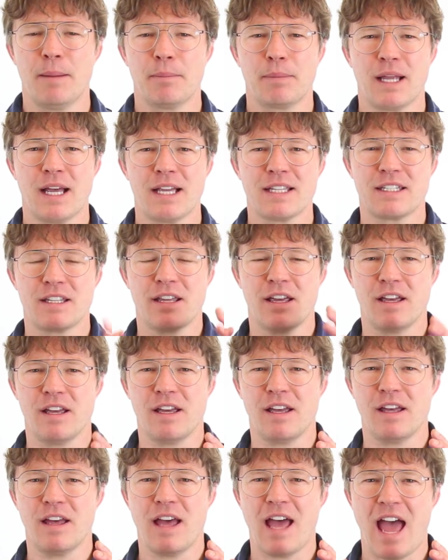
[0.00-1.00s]
plus
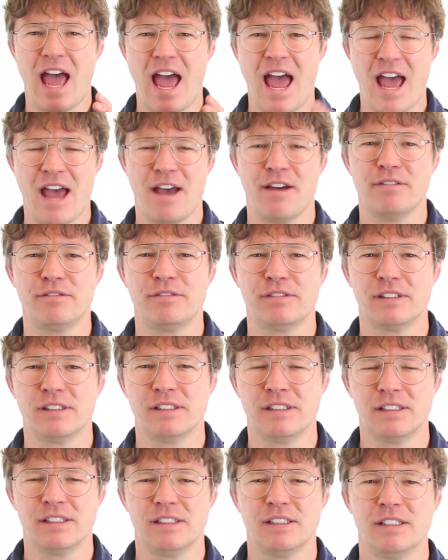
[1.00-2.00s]
have
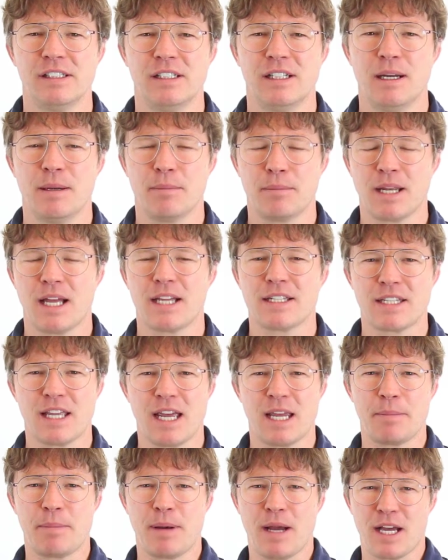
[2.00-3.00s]
plus
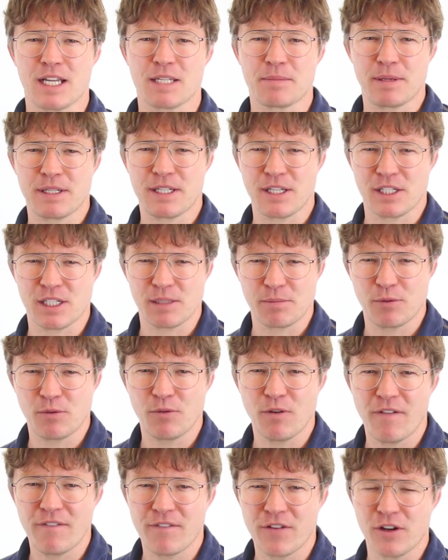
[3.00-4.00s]
a past
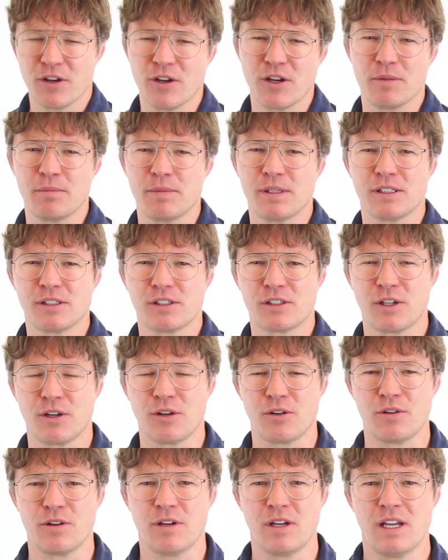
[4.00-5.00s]
participle verb.
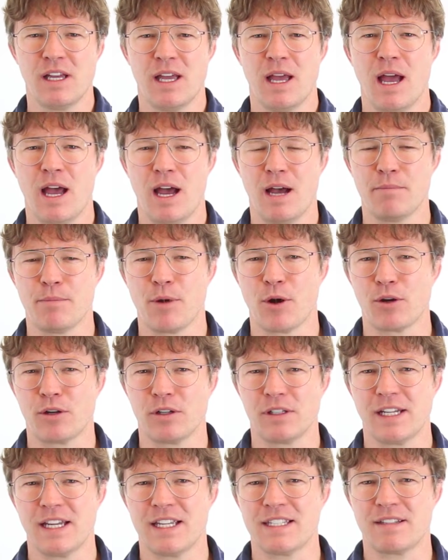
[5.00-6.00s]
So a
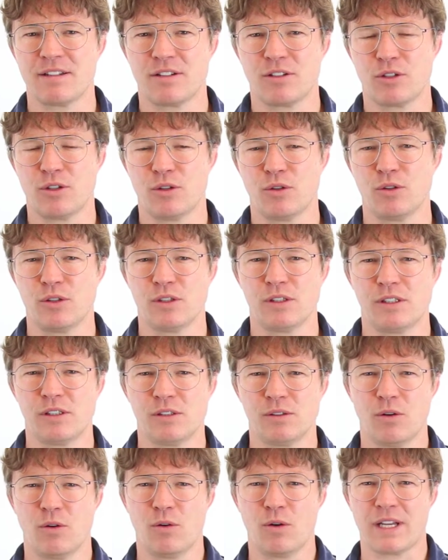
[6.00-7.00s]
modal is could
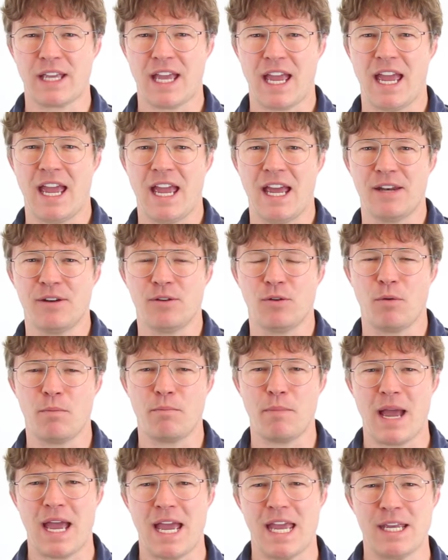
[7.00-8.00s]
or can or
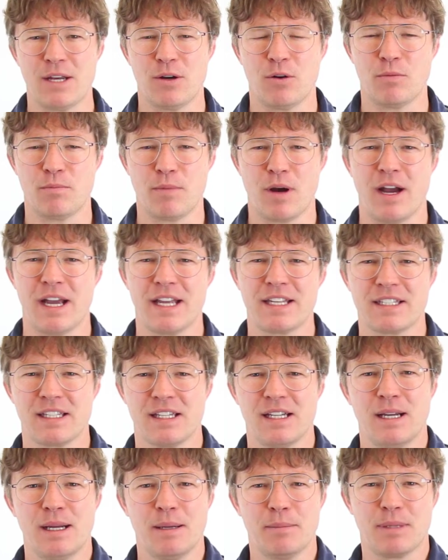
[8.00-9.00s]
may or might
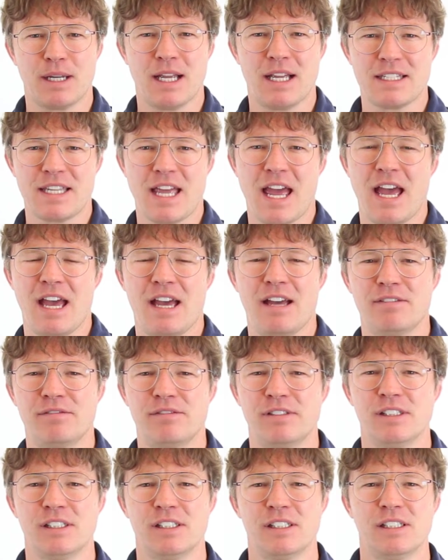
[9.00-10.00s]
plus have